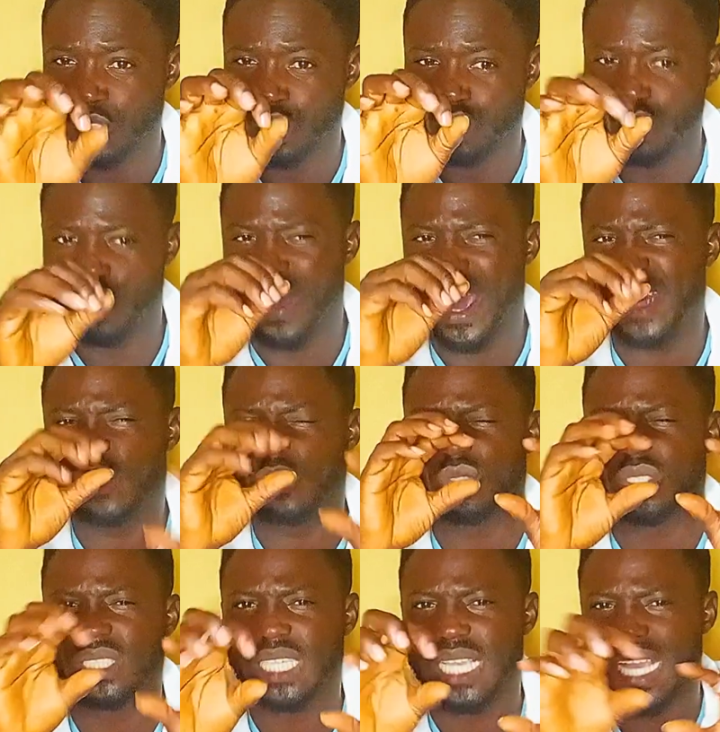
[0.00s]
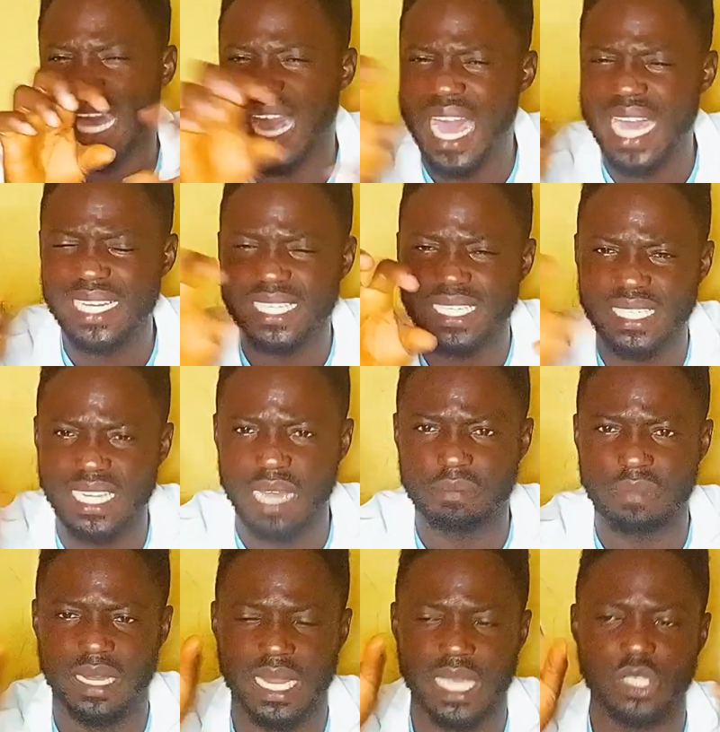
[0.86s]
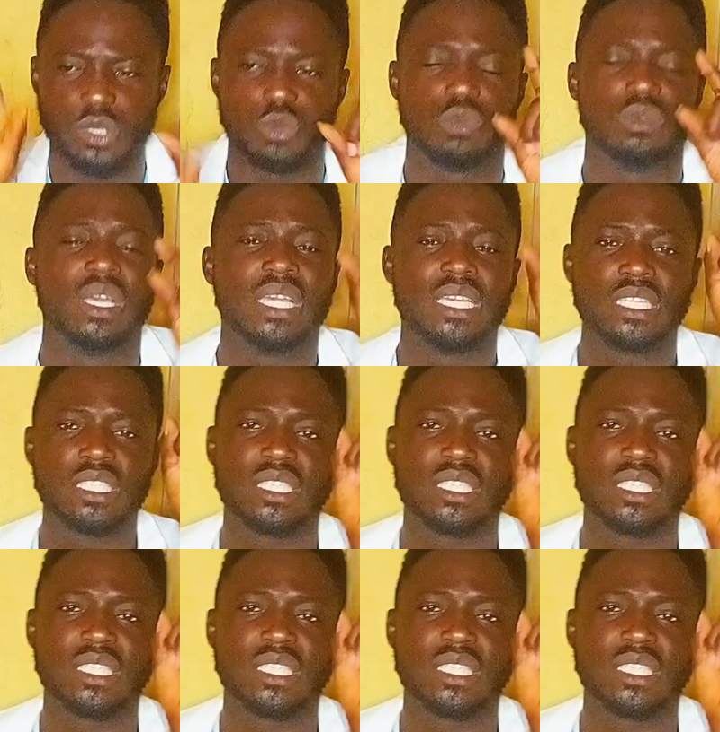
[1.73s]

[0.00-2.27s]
So when you see a hand in that manner, you